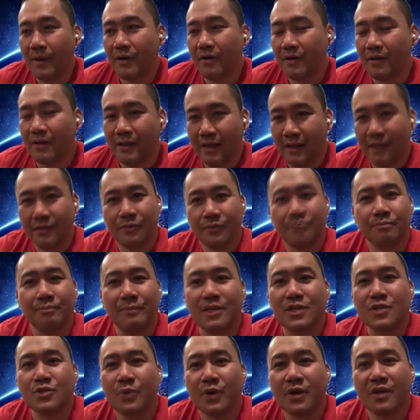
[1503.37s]
Pero
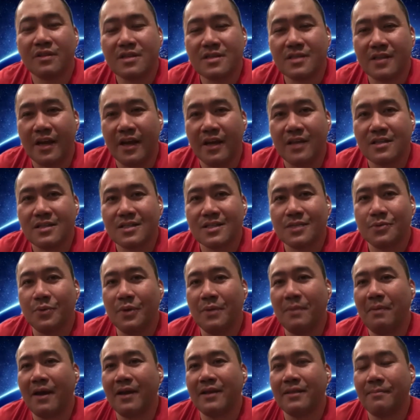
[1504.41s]
because we're in the States,
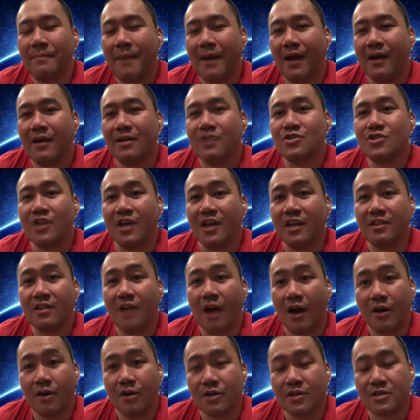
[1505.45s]
we buy the package
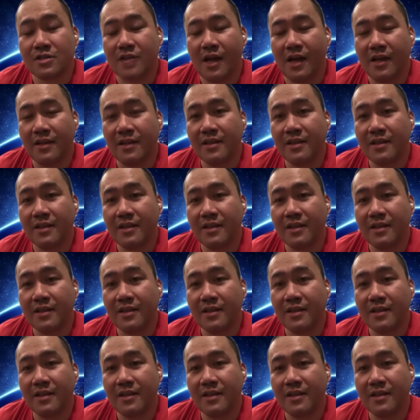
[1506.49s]
in dollars,